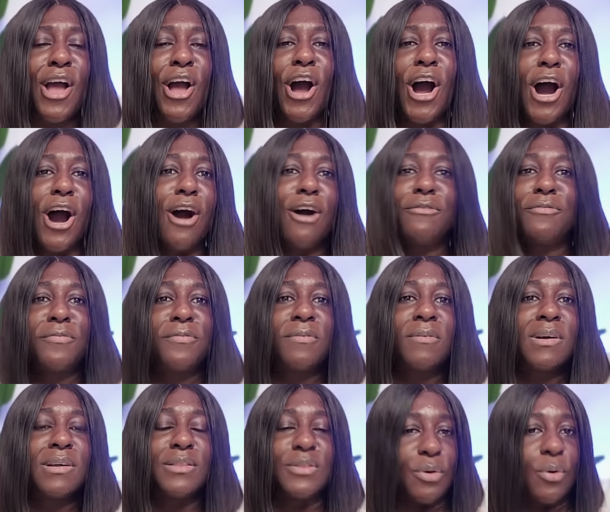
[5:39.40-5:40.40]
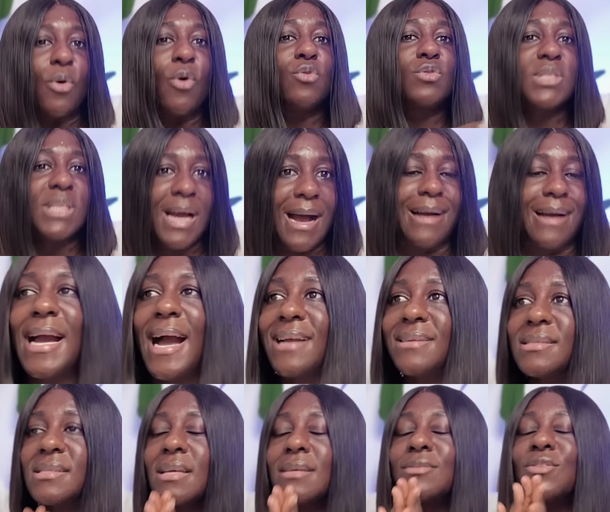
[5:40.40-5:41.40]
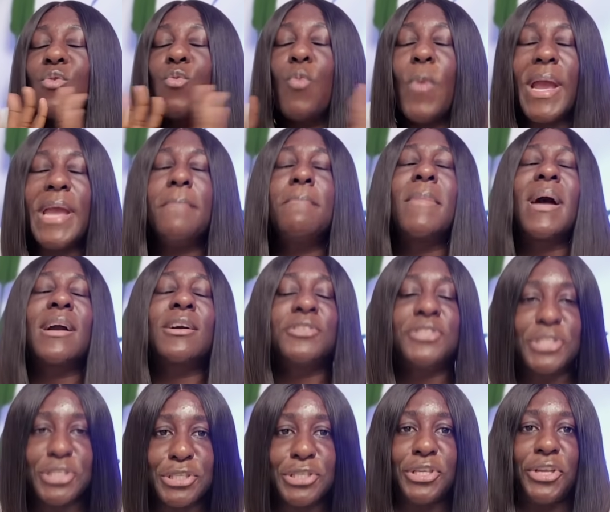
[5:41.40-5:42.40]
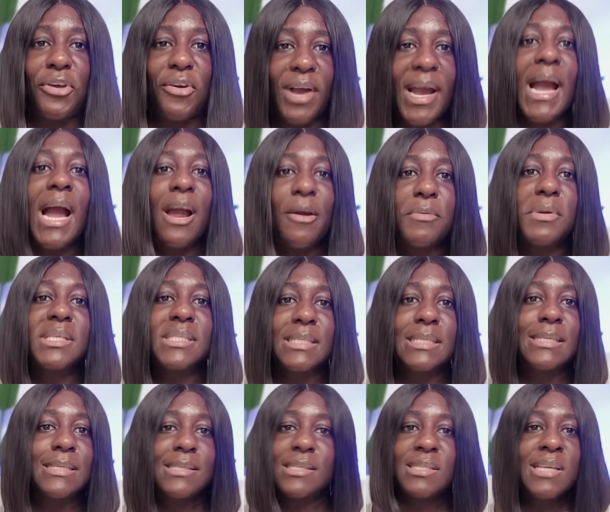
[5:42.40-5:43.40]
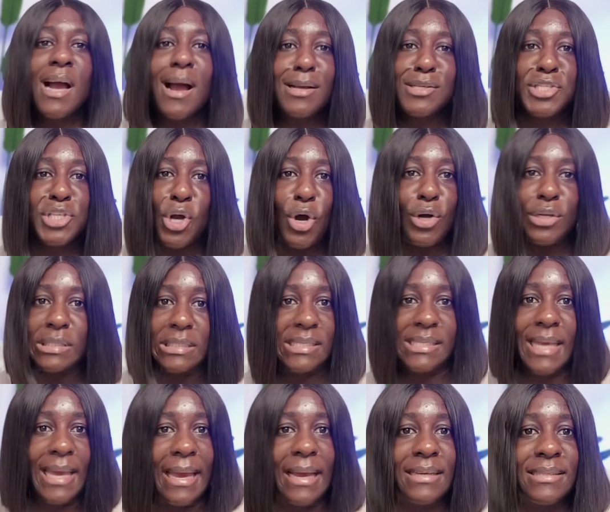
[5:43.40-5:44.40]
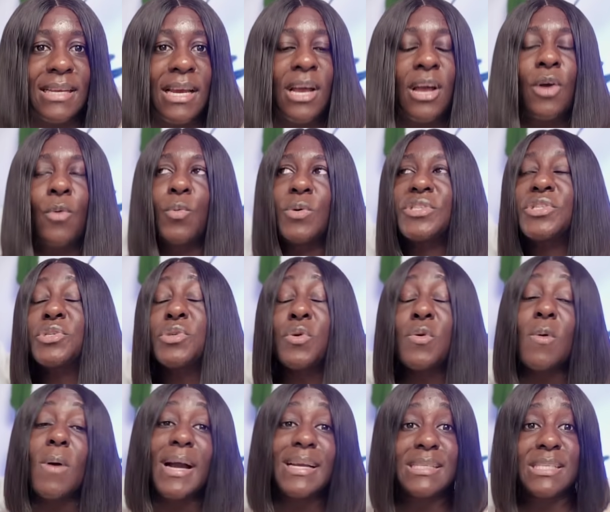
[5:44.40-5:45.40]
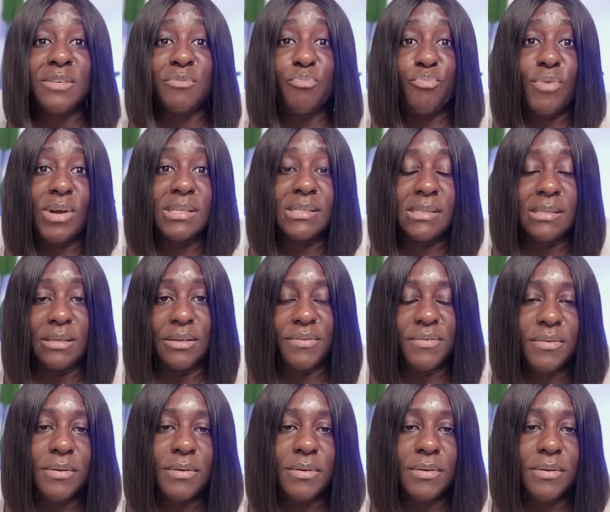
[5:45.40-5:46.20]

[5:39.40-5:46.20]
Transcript: off the whole task. The way Mcjunior carried this task on his head was quite impressive.